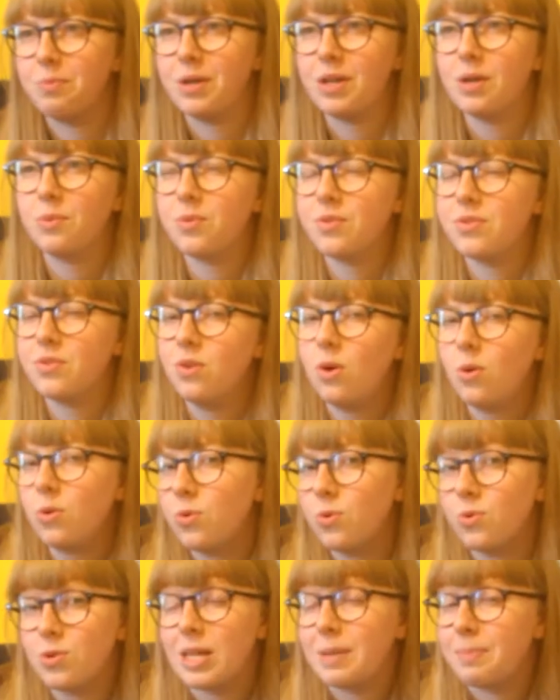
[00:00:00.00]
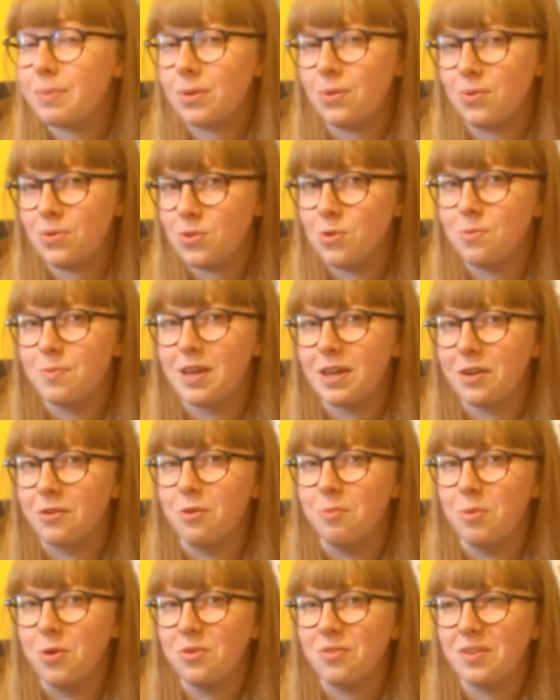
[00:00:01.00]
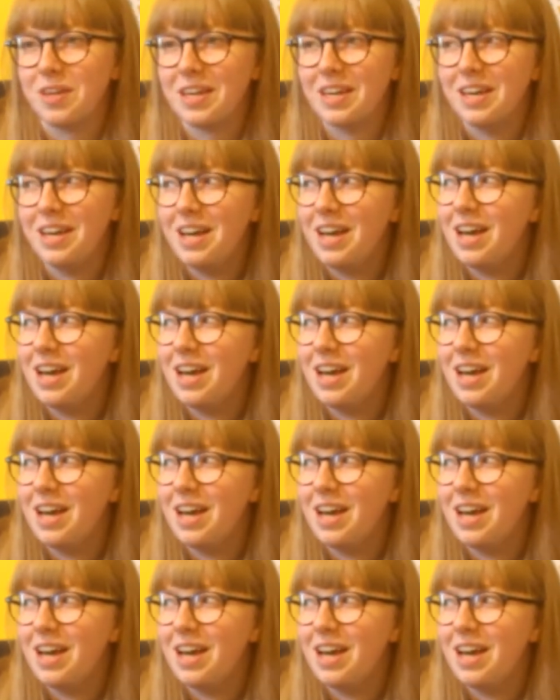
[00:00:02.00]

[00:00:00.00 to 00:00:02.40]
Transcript: but it was not your typical superhero movie.